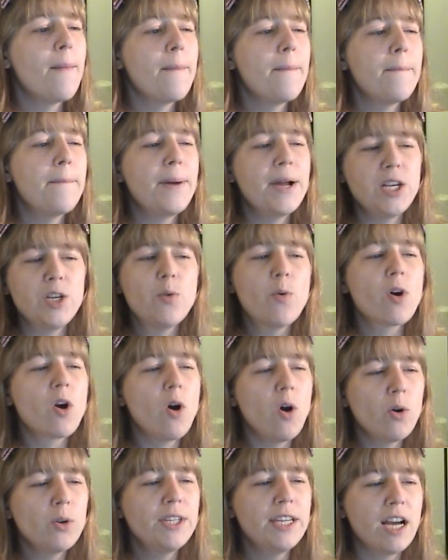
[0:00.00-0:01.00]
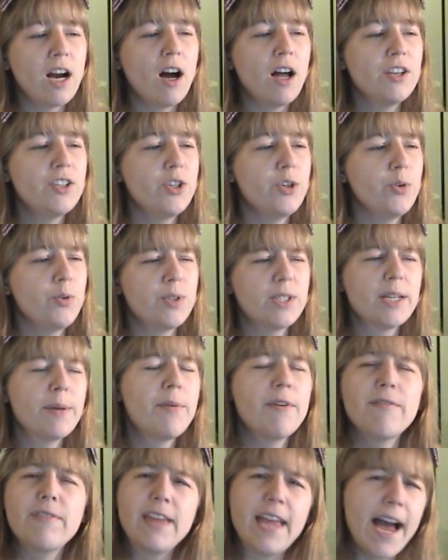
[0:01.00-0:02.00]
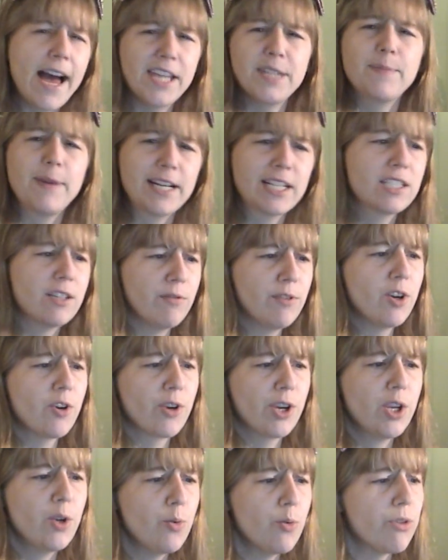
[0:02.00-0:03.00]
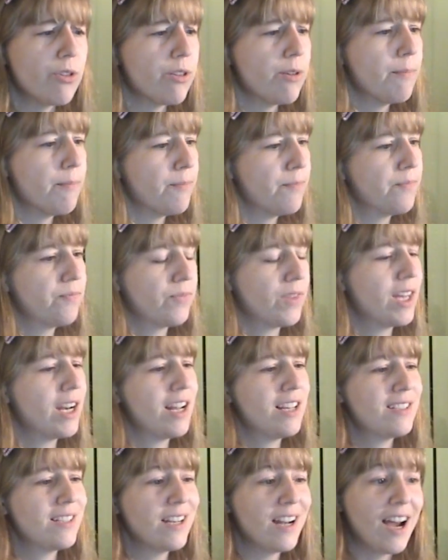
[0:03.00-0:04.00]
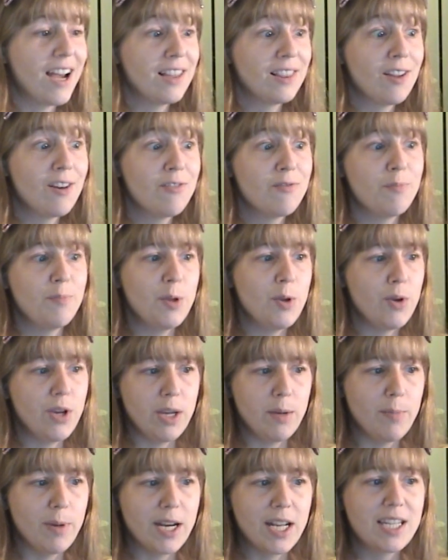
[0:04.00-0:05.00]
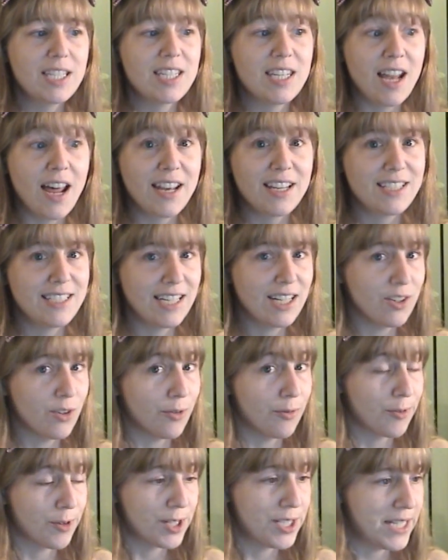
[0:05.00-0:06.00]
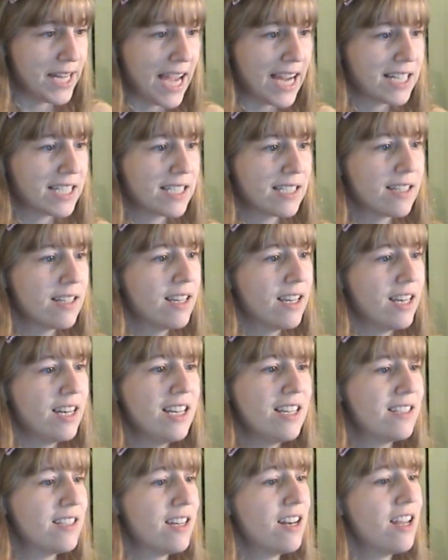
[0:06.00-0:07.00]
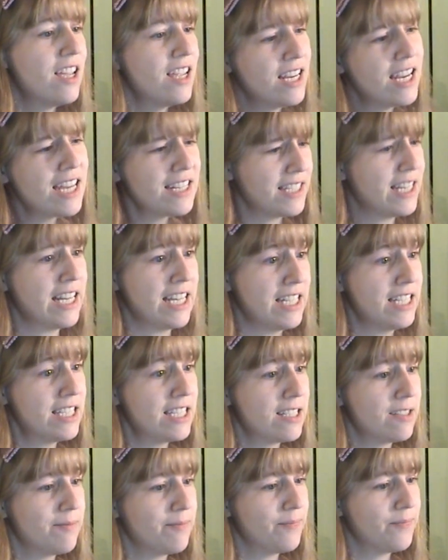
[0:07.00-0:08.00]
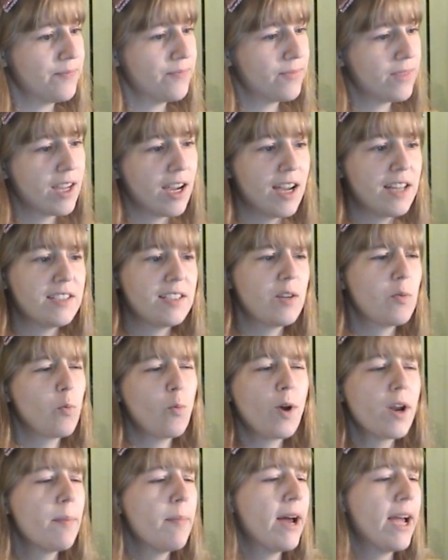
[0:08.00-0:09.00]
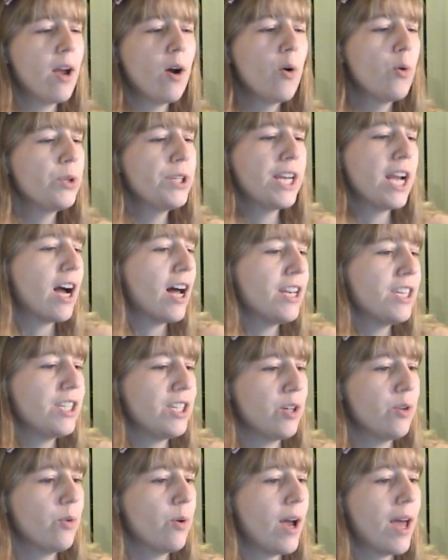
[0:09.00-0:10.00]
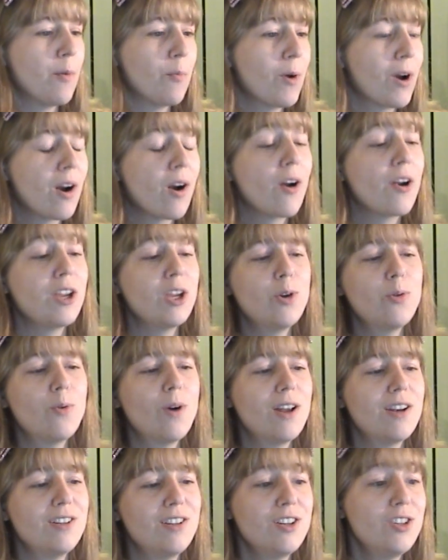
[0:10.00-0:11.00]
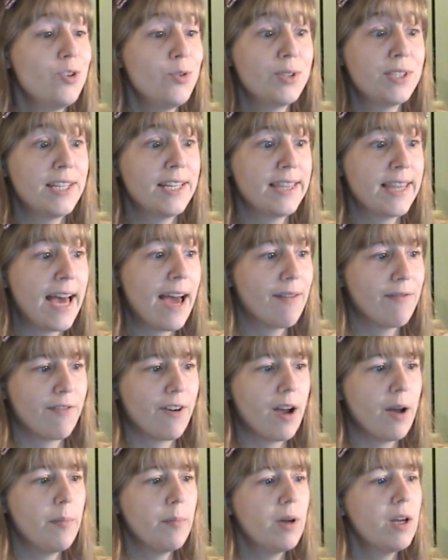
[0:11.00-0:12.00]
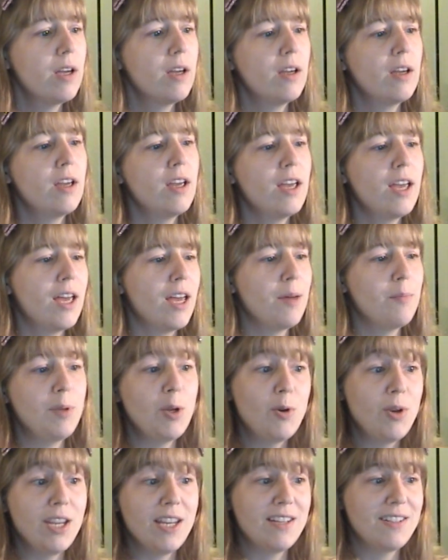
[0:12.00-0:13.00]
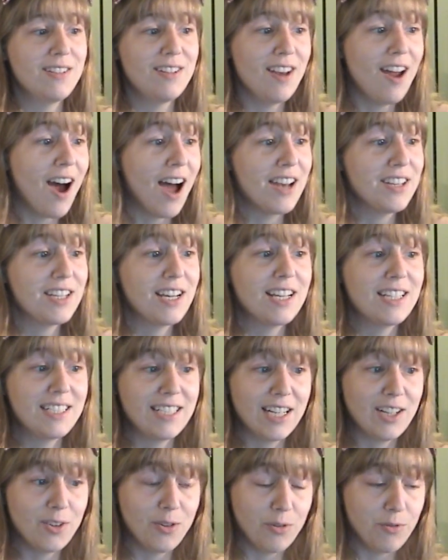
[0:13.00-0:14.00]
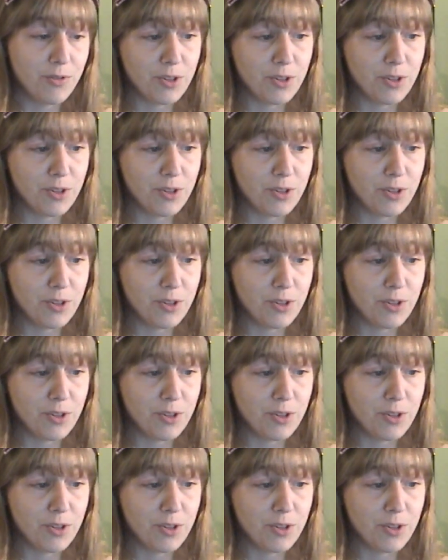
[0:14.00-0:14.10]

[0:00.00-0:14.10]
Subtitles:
but you are holding on to some of the aspects of your youth. And I said, I love beauty, but it's not a signal for sex. And he said, yes, it is. I said, what am I holding on to, and where are you deducing that from? Beauty is not a signal for